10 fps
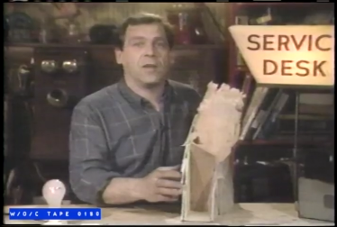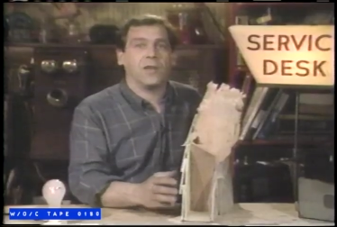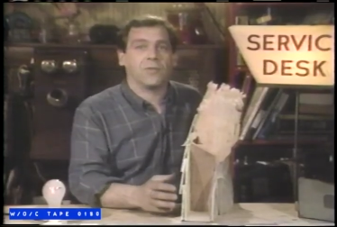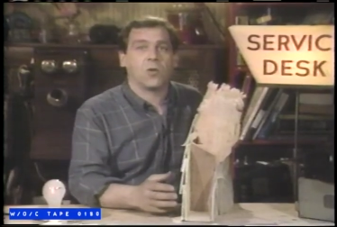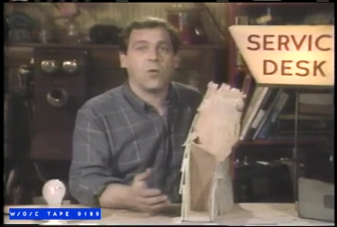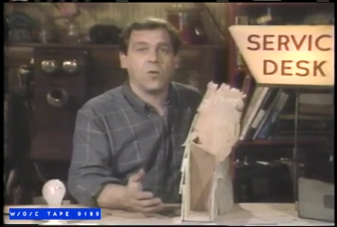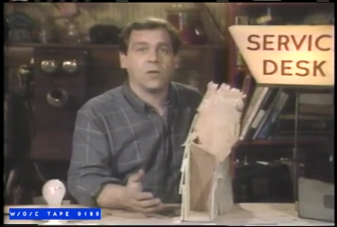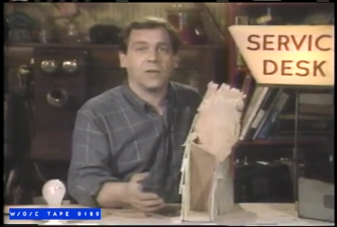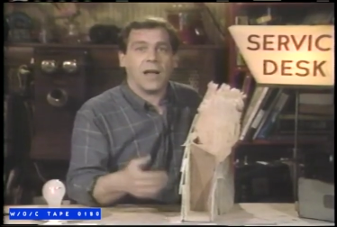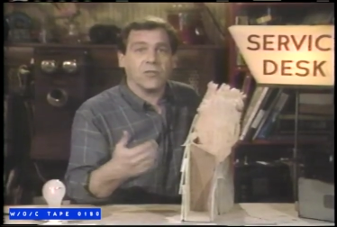If
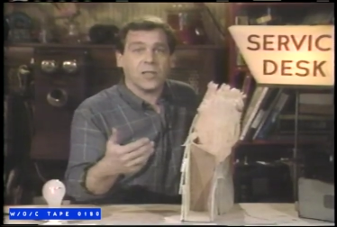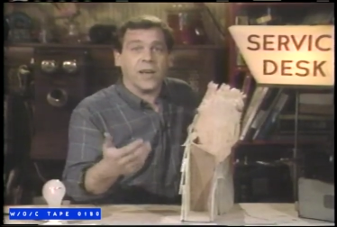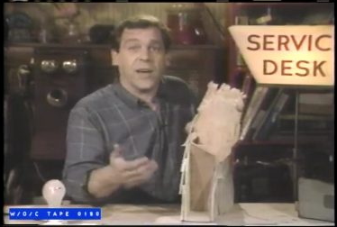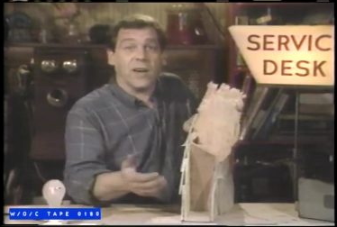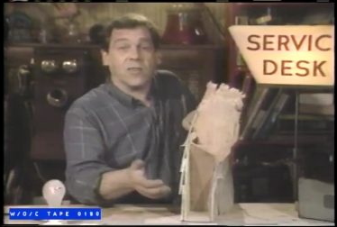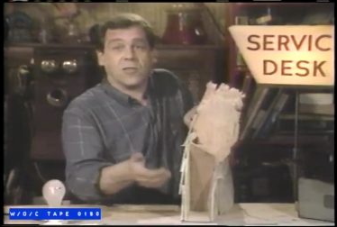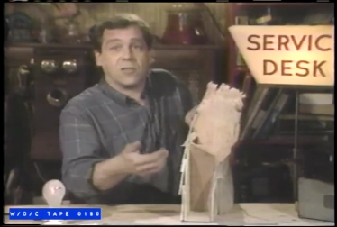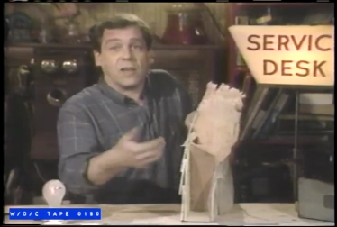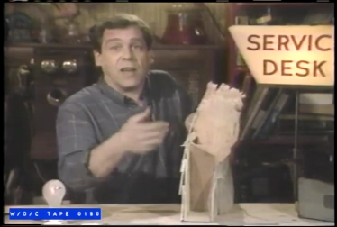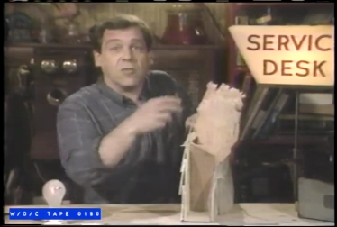cold outside air
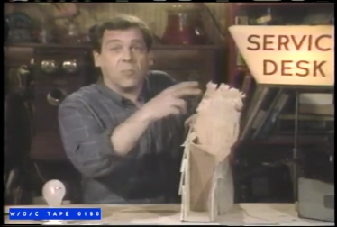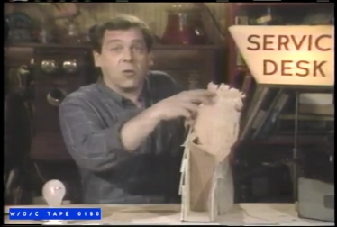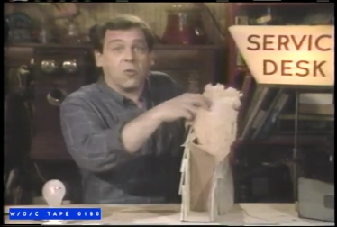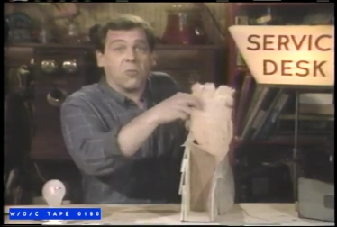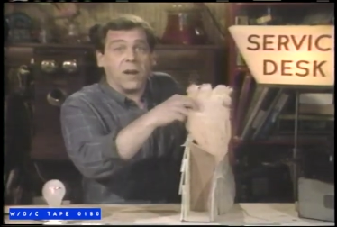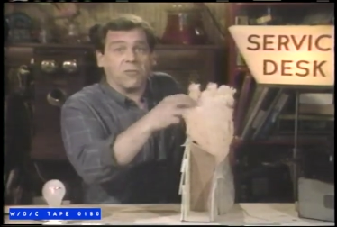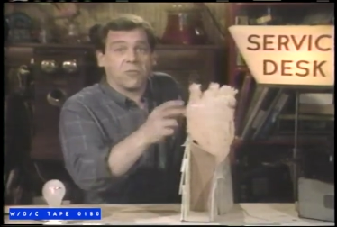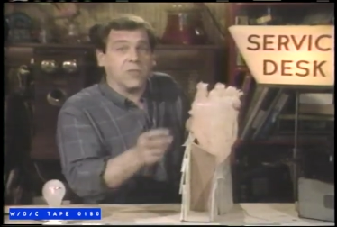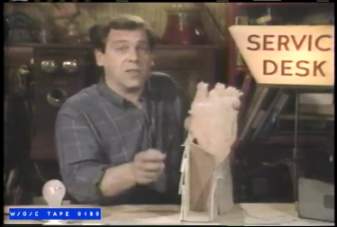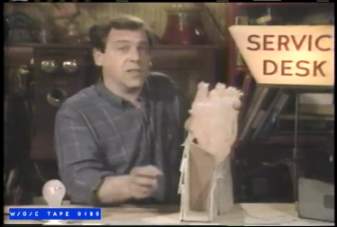is allowed to blow right
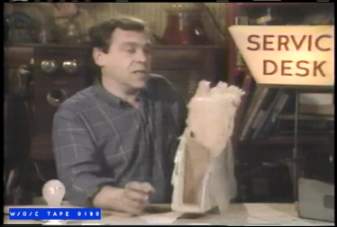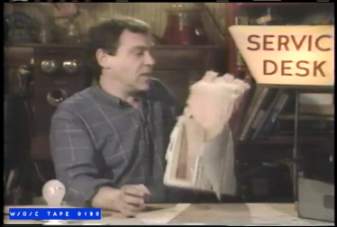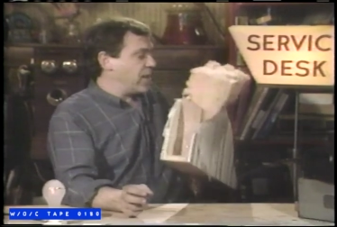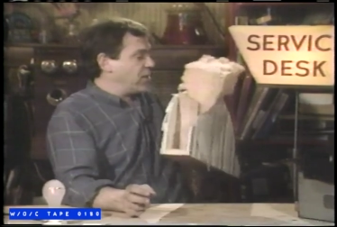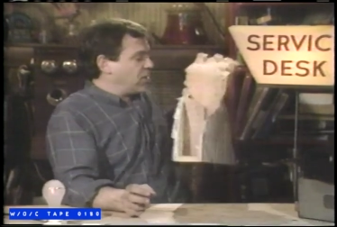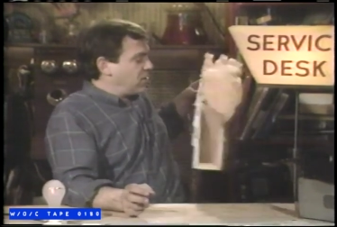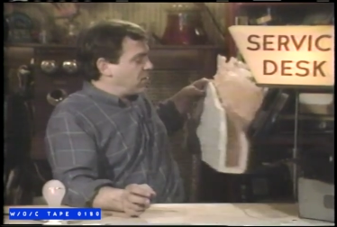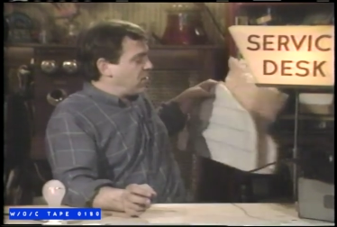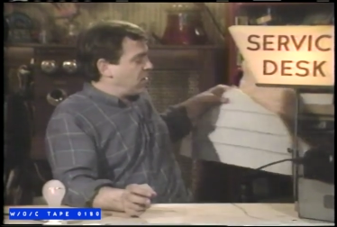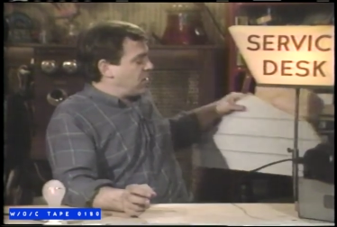through this insulation,
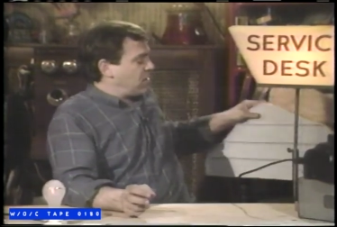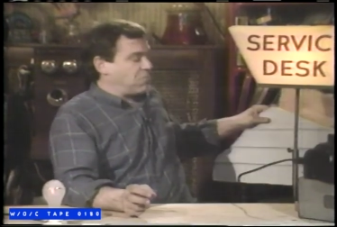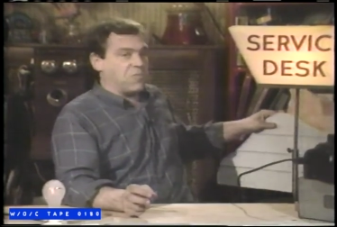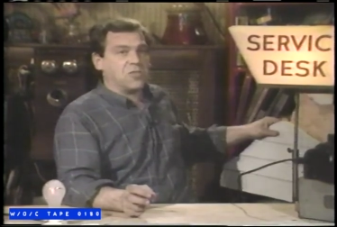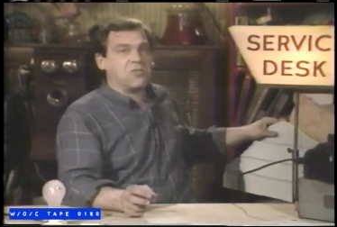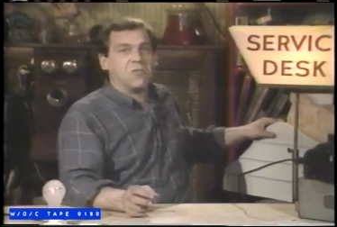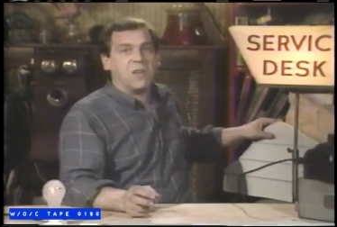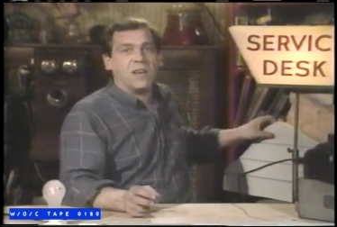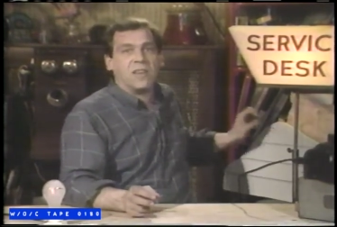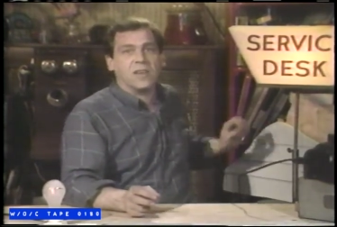it doesn't do
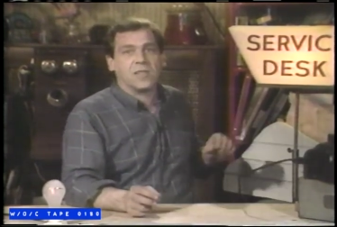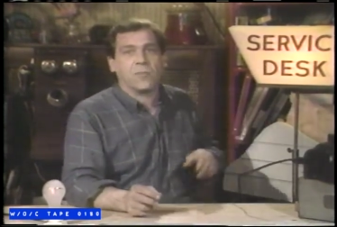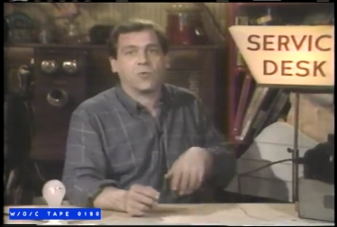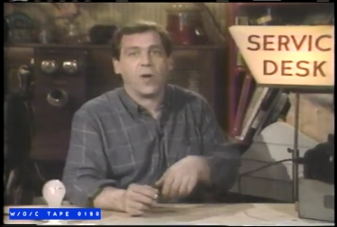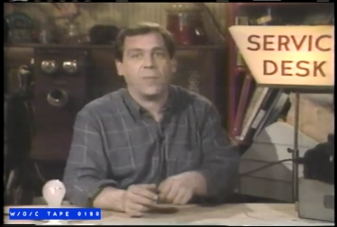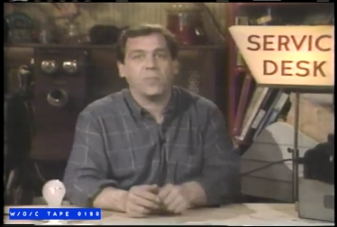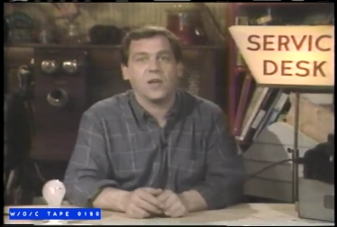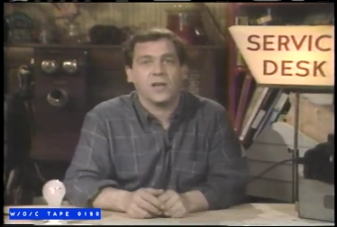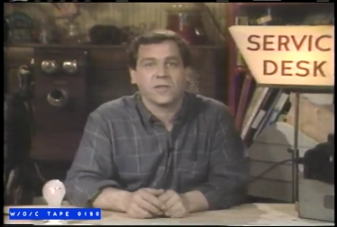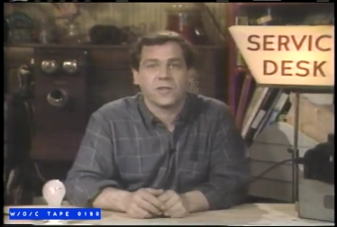anything except trap
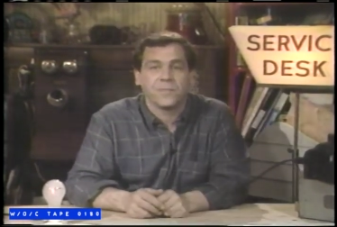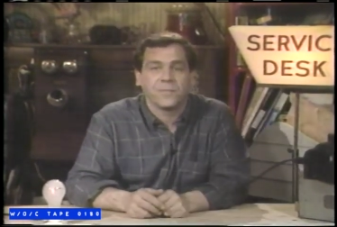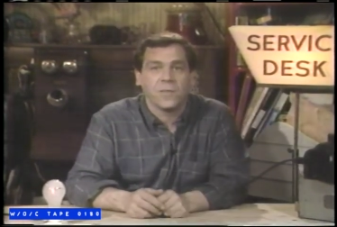dust.